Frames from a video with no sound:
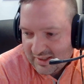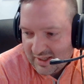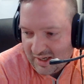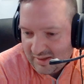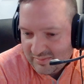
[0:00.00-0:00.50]

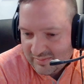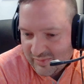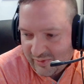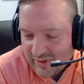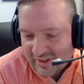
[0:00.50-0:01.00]
um, yeah.
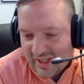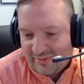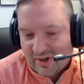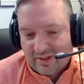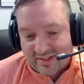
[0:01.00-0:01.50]
for the
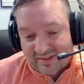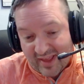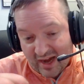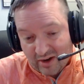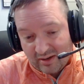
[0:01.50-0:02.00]
lifeguard that's
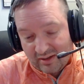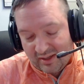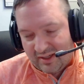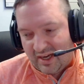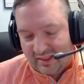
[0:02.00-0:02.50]
there.
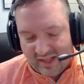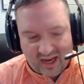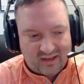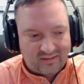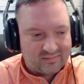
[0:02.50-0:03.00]
And
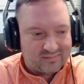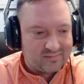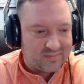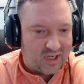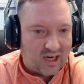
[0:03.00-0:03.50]
then
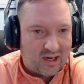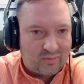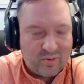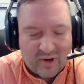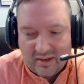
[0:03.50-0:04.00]
uh,
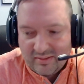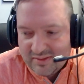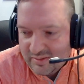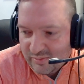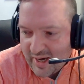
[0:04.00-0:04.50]
we bought
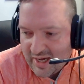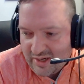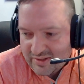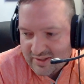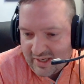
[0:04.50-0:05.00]
some
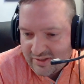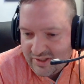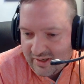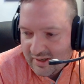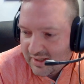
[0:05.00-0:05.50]
radios last
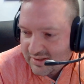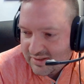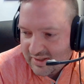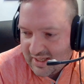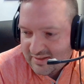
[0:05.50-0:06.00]
year, and
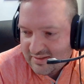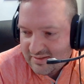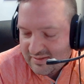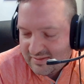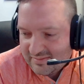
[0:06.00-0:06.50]
so
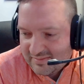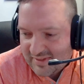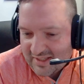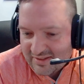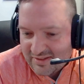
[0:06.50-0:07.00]
that's
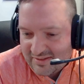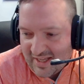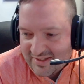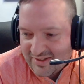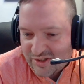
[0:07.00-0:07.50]
that's a
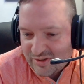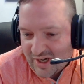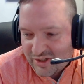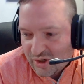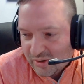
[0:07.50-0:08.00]
that's the
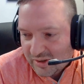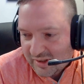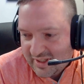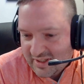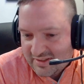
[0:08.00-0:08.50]
stretch goal
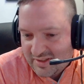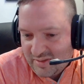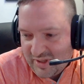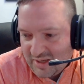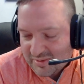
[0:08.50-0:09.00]
is to
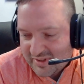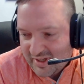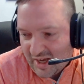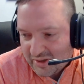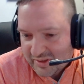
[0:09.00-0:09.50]
be able to
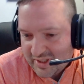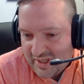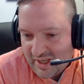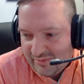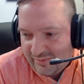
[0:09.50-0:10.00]
not only
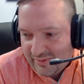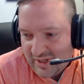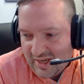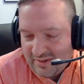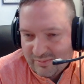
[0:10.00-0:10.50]
give
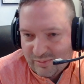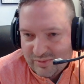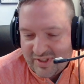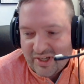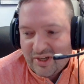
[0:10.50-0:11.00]
a
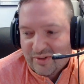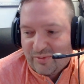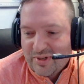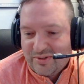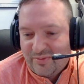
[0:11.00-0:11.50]
singular
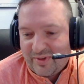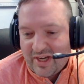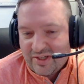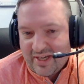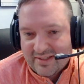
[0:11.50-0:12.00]
voice
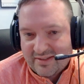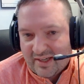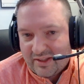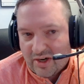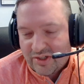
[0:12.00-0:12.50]
notification
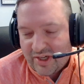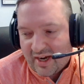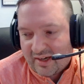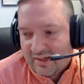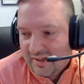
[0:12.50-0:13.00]
inside the guard
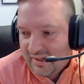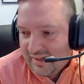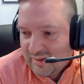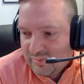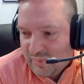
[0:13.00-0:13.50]
shack,
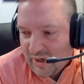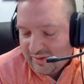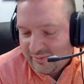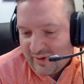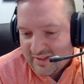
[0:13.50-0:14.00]
but
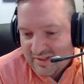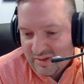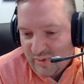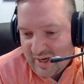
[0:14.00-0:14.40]
find some